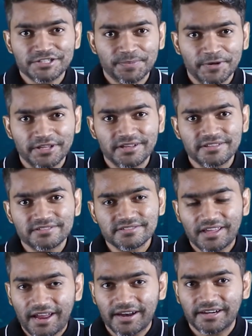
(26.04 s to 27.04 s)

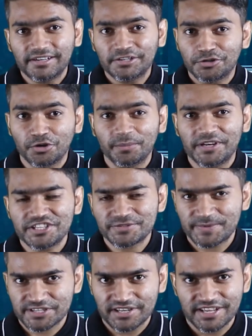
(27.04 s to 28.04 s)
experience and domain
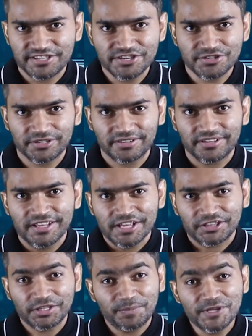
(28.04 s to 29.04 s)
specialization.
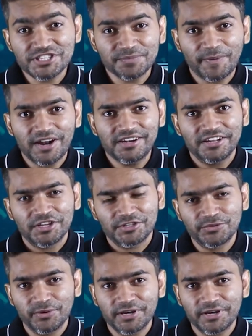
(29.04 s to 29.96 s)
The best part, you